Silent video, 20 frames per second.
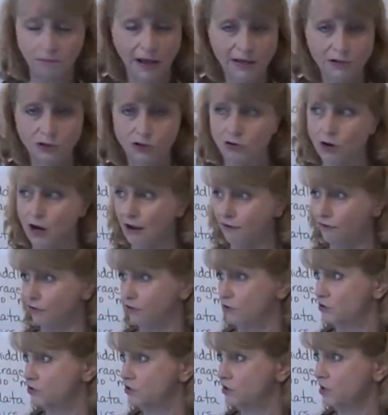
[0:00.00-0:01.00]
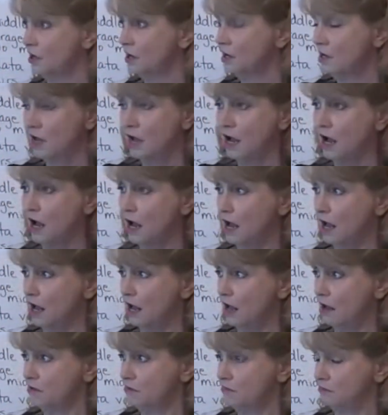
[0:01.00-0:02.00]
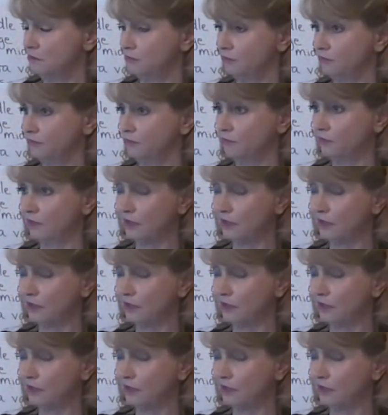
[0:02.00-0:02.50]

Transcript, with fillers: bus drivers, um,